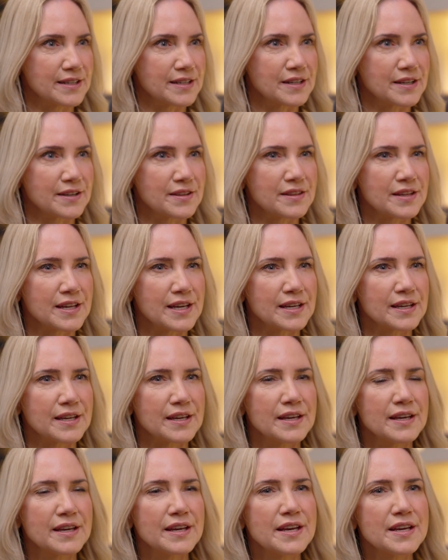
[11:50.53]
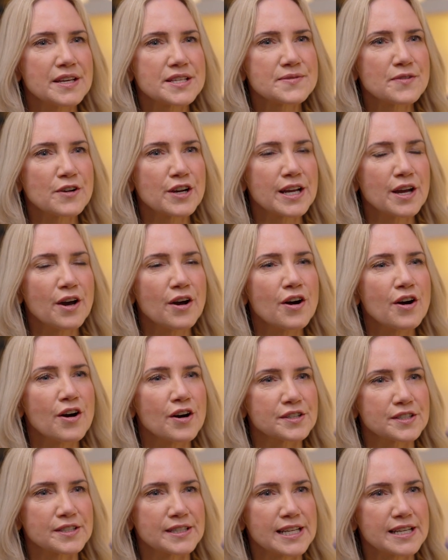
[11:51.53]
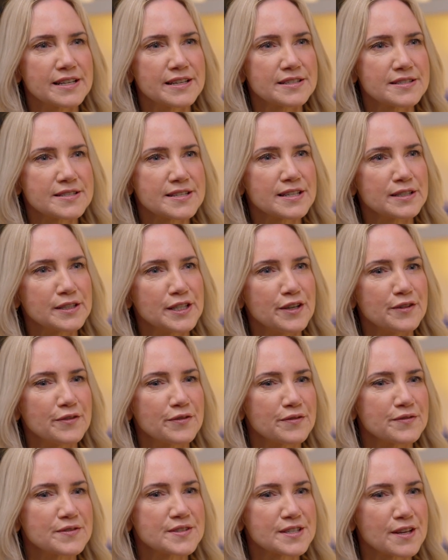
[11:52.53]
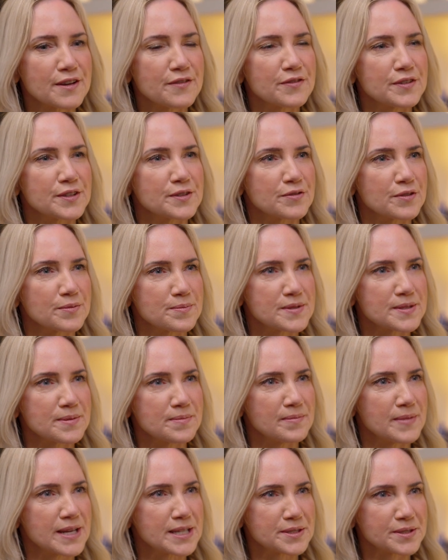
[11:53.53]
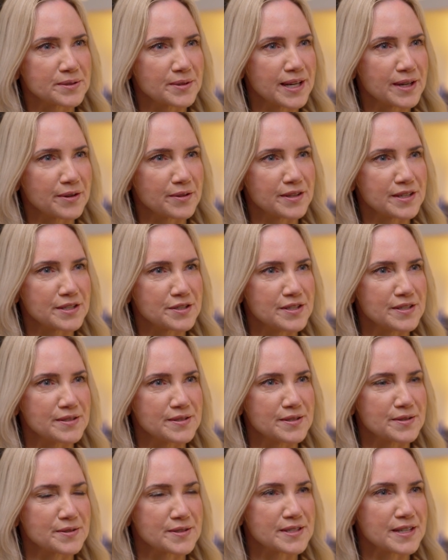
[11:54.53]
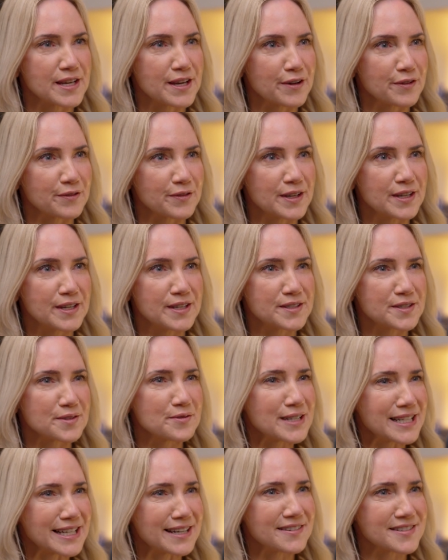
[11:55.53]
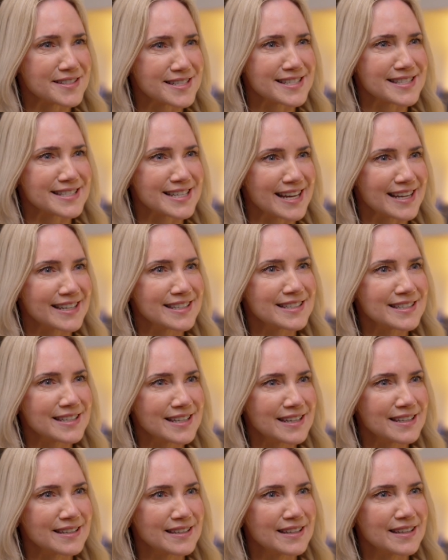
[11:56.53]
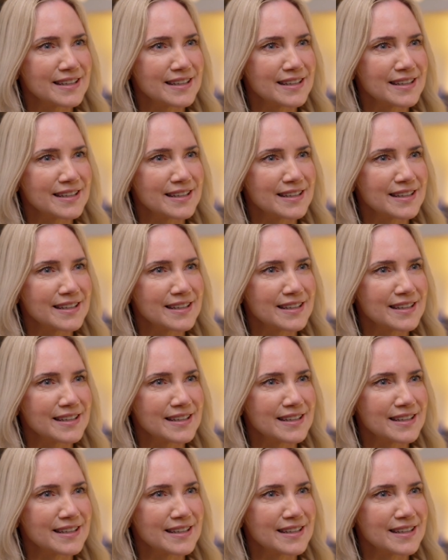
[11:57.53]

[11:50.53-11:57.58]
And I think it's very hard until you've suffered from some mental health issues yourself to really understand it.